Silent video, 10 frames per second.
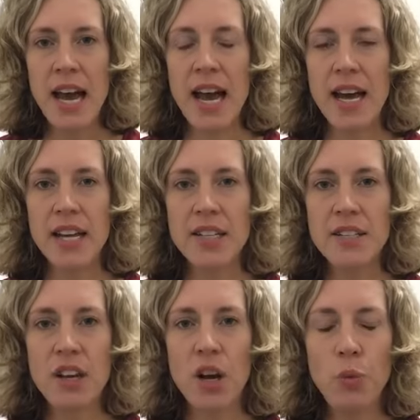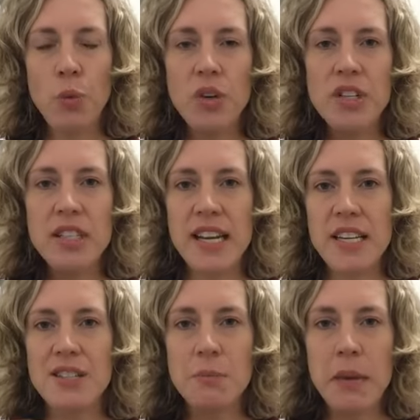and I want to teach
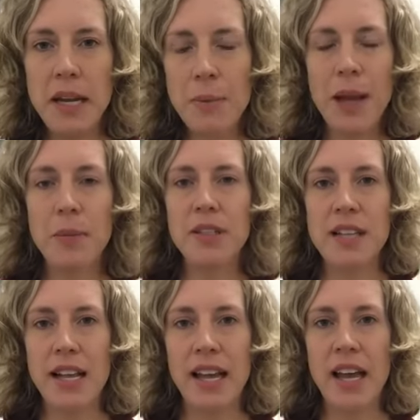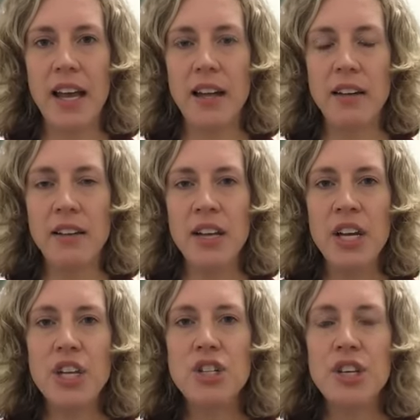as many people as I can
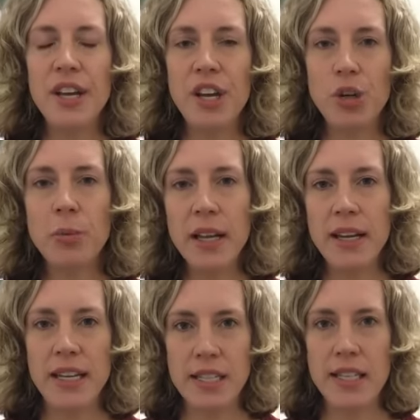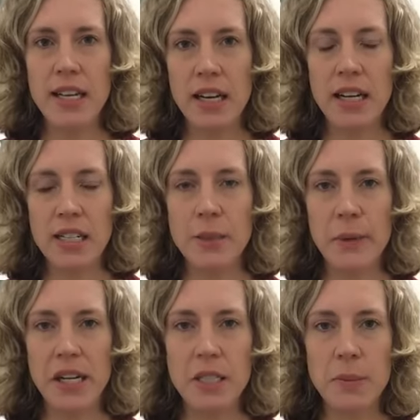to help connect to their heart
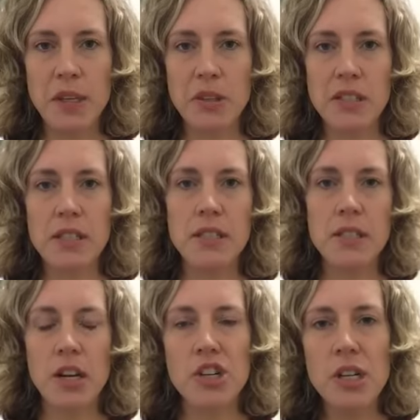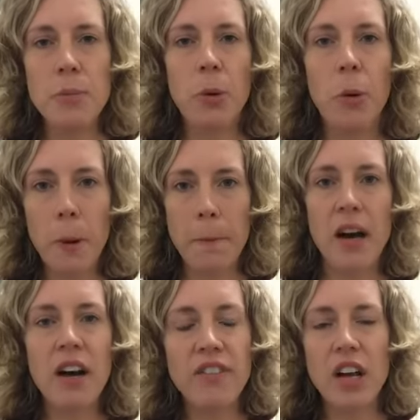space, because it's such an important
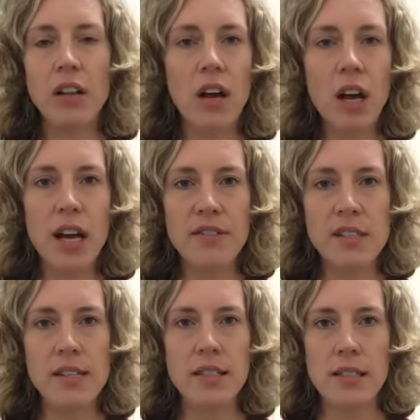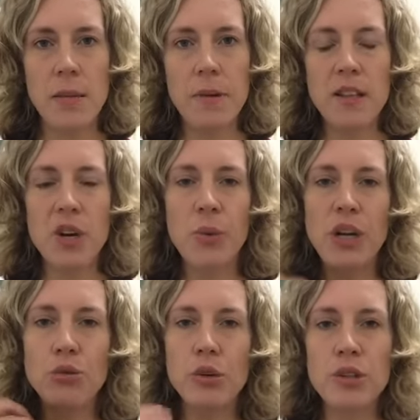part of our lives, and it's something that we
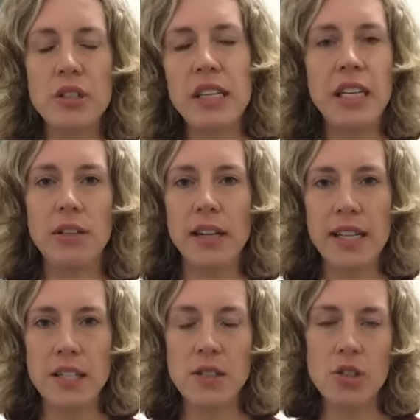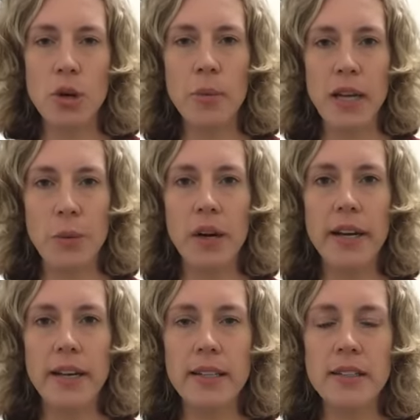grossly neglect in so many
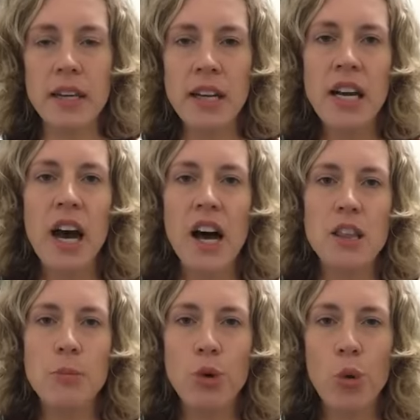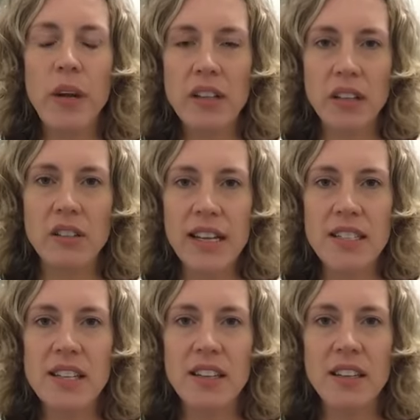ways. And the more we
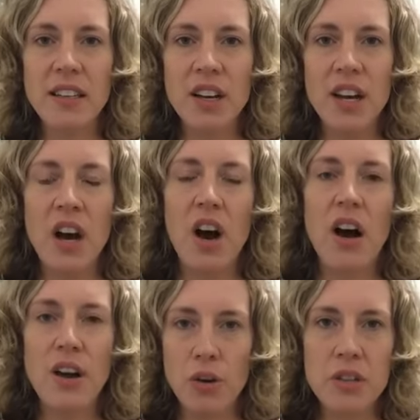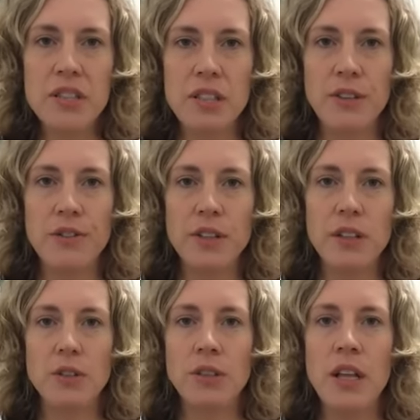neglect it, I honestly
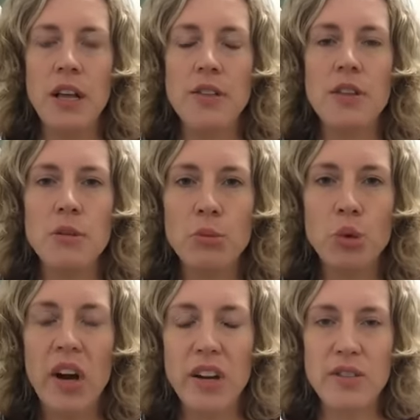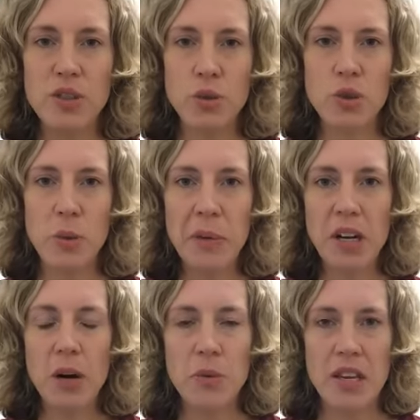feel that the more out of sorts we
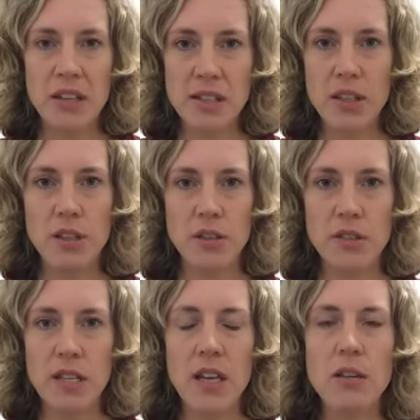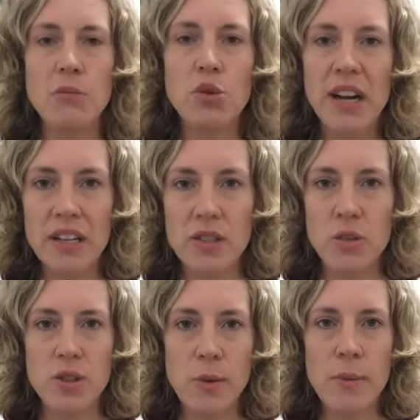become with ourselves, and the more out of
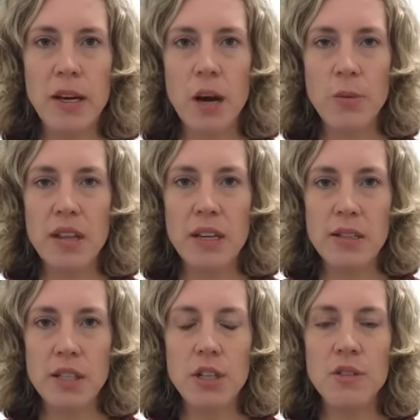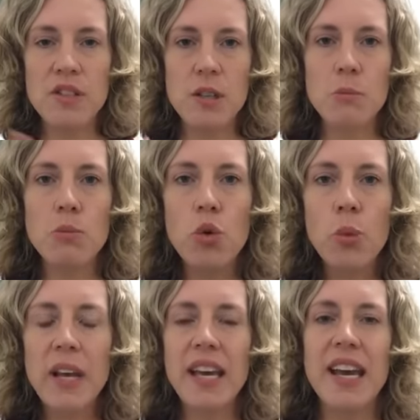sorts we become with ourselves, the more
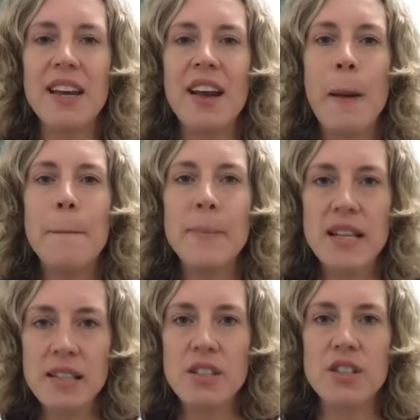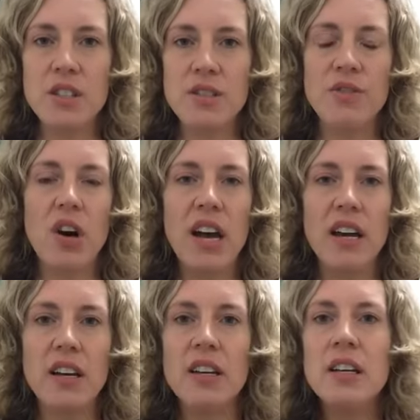we get messages
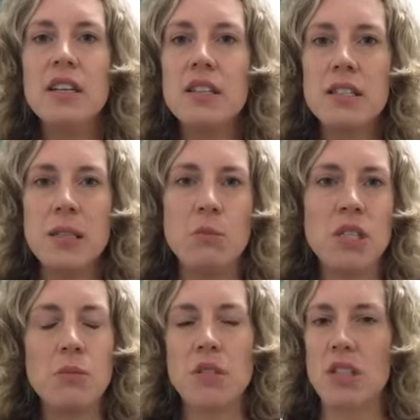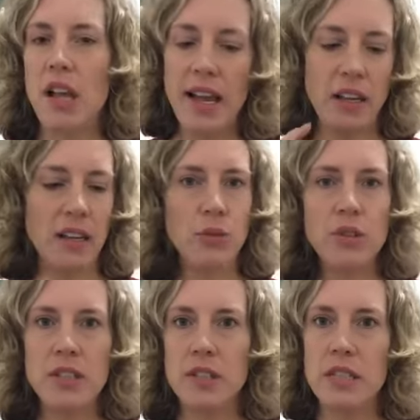via symptoms like
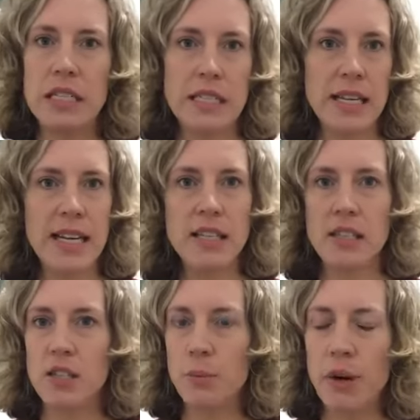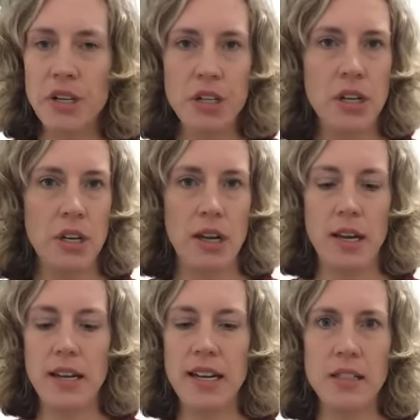illness and disease and depression
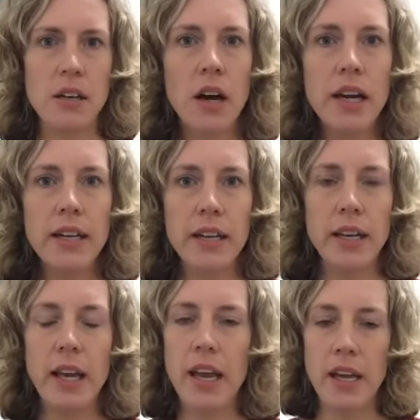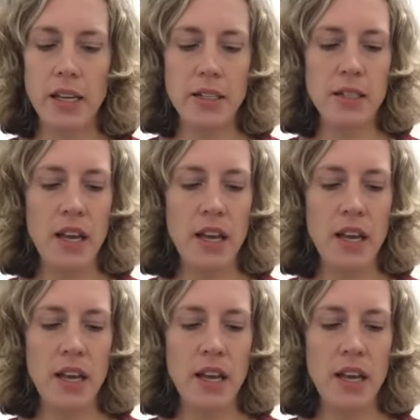and anxiety, and